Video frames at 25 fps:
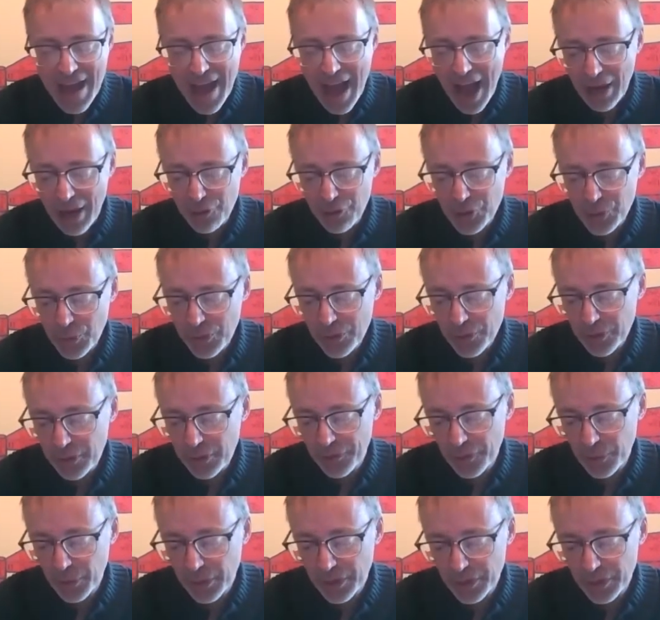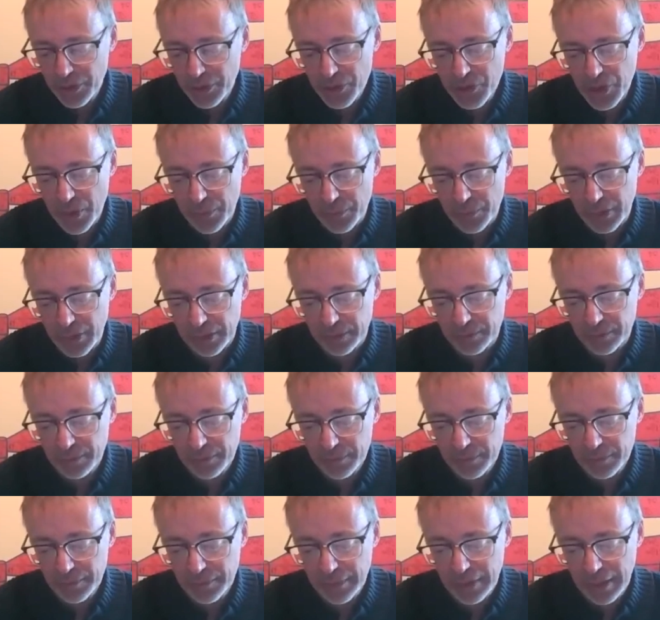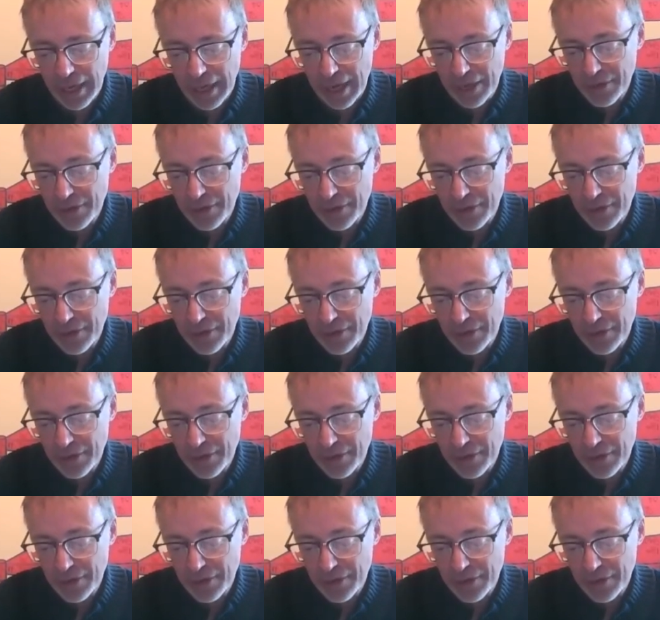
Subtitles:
I was wondering if you want something. I